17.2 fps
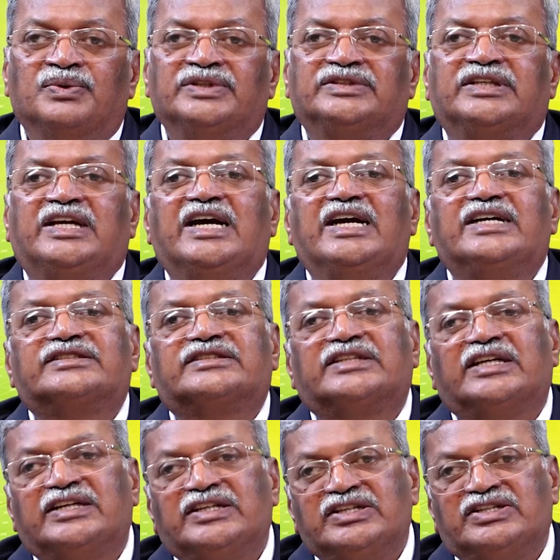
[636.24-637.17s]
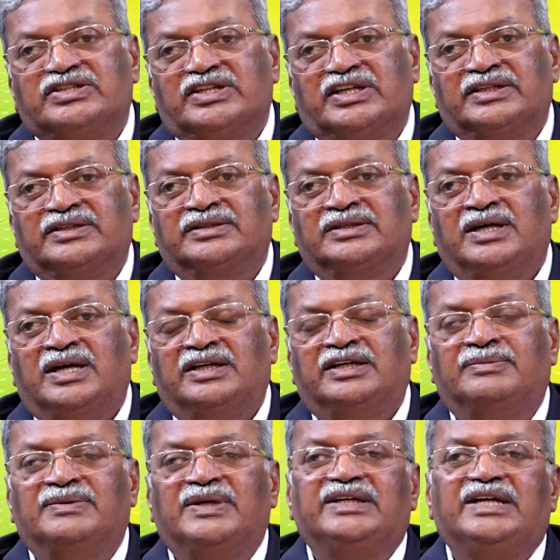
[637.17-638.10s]
which gets heated
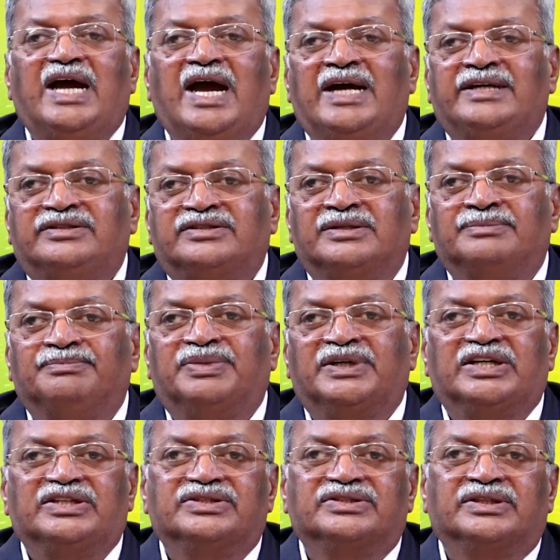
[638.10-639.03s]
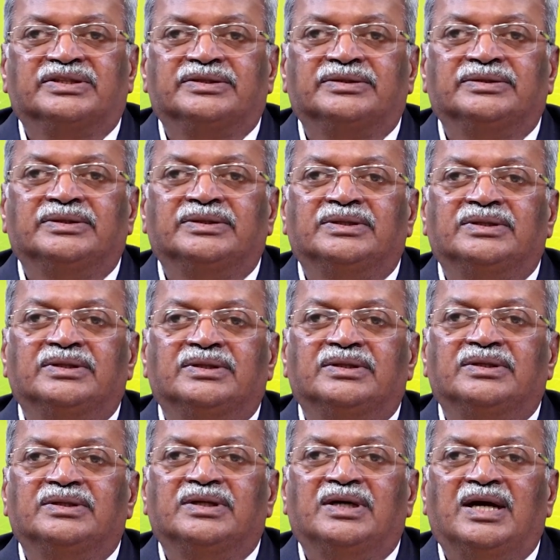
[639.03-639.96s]
at a very high temperature,
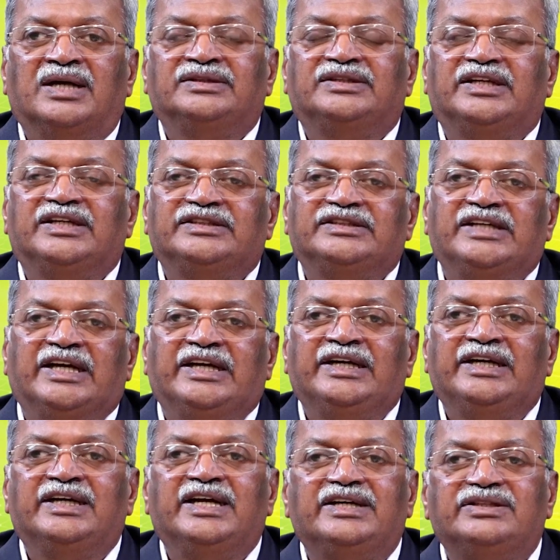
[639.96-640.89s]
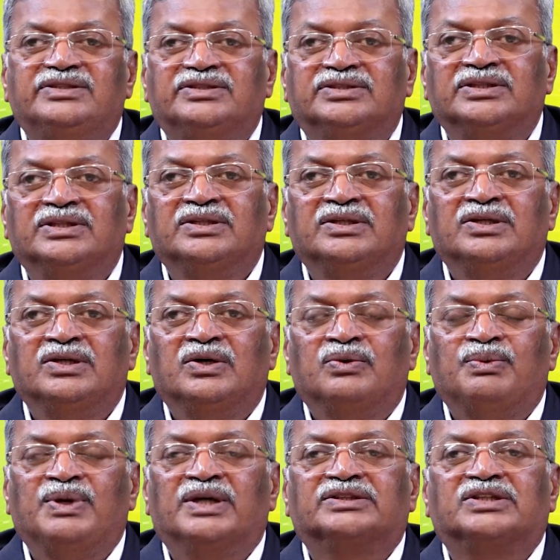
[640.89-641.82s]
and there is an inlet
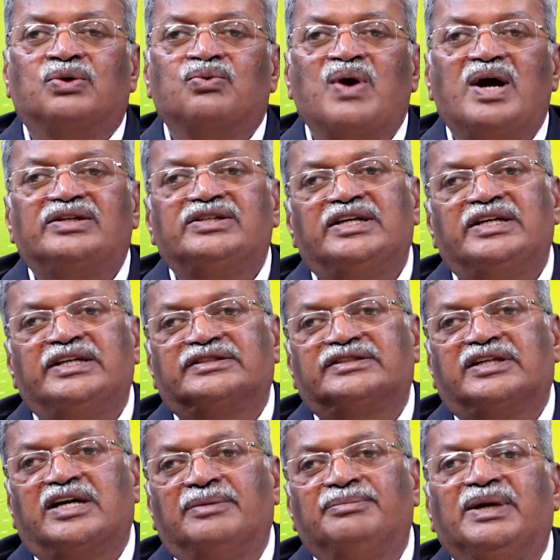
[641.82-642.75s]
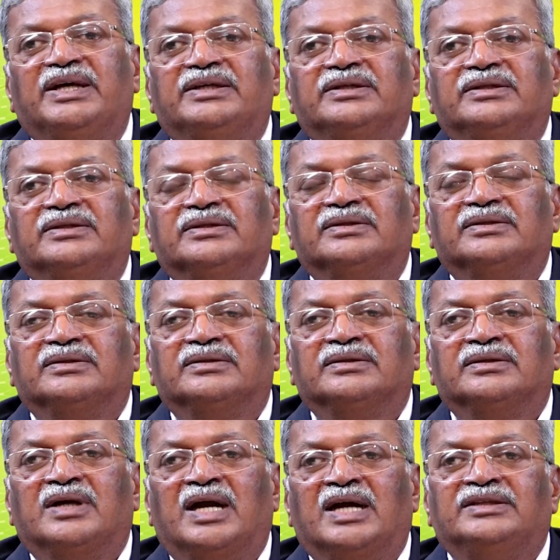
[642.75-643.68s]
where the water is coming,
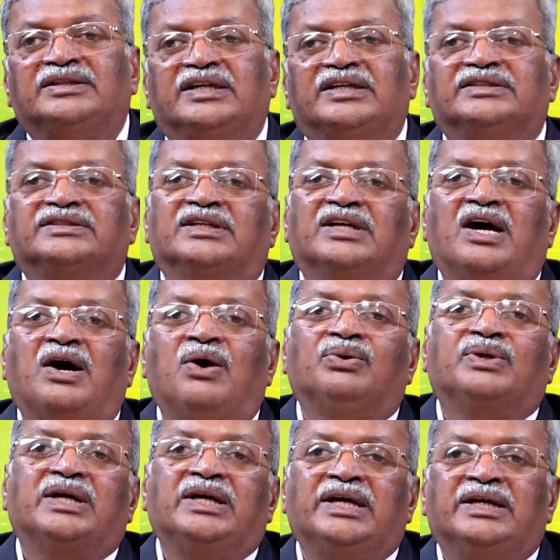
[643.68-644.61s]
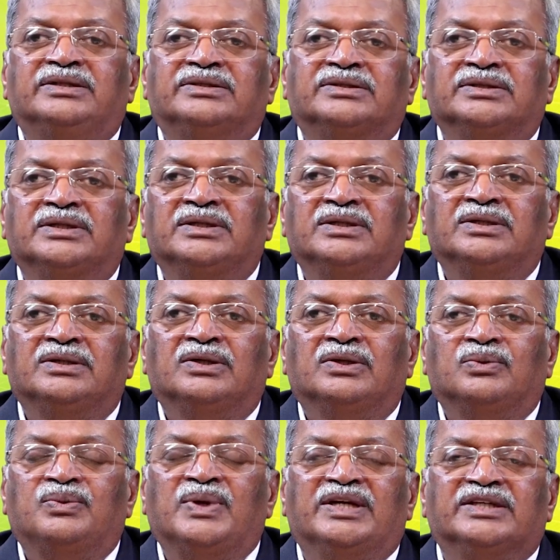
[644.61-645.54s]
and there is an outlet
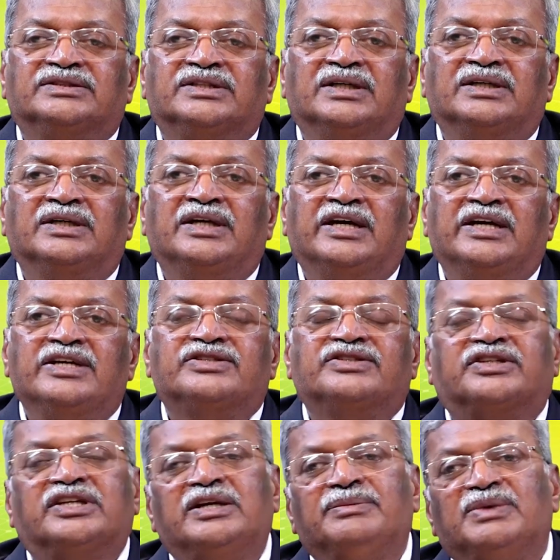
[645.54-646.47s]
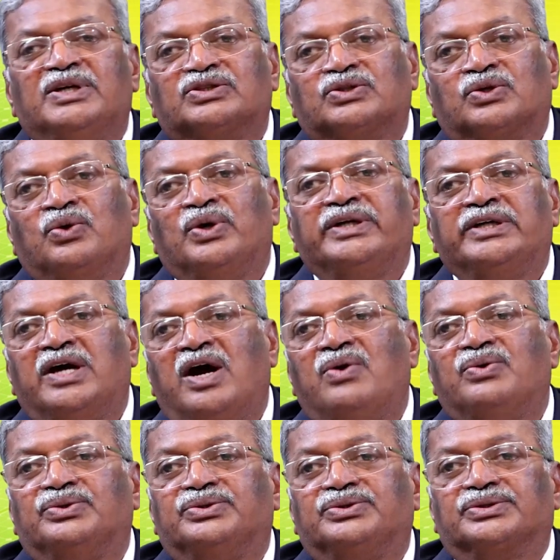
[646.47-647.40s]
where the steam is going
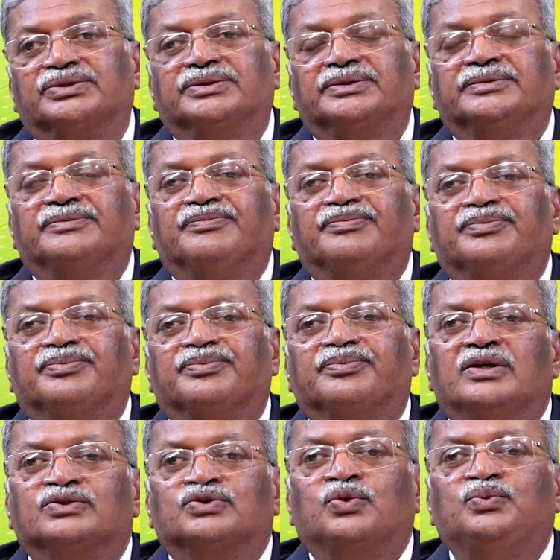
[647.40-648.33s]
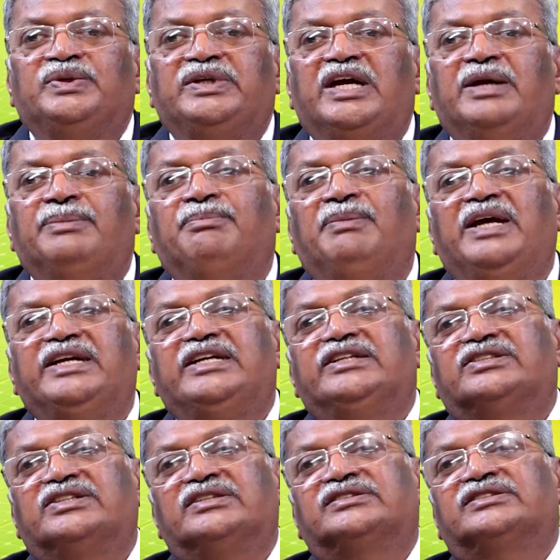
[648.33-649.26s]
out. So, we have
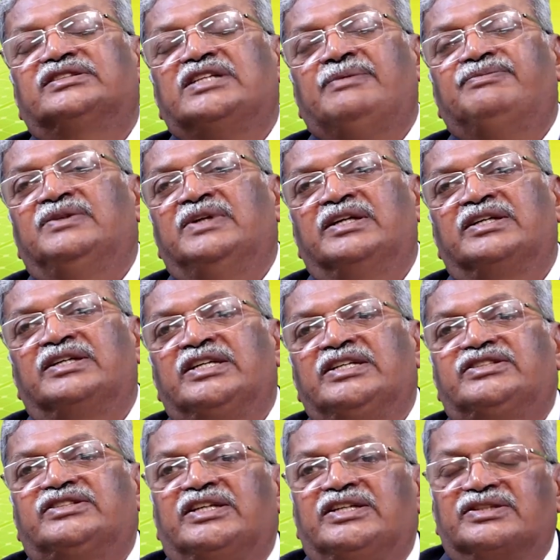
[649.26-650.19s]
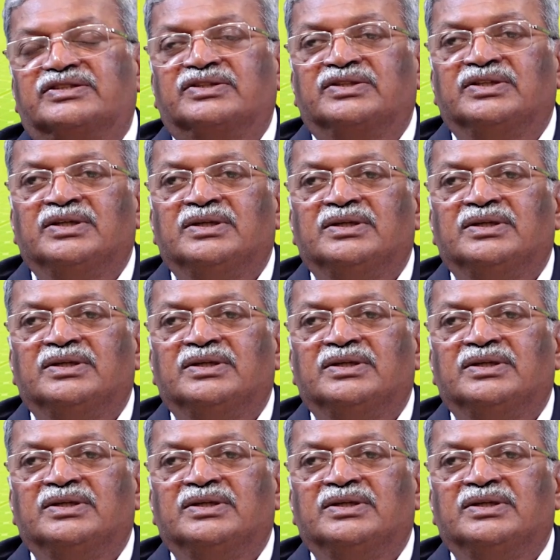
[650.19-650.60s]
many such Schaeffler dishes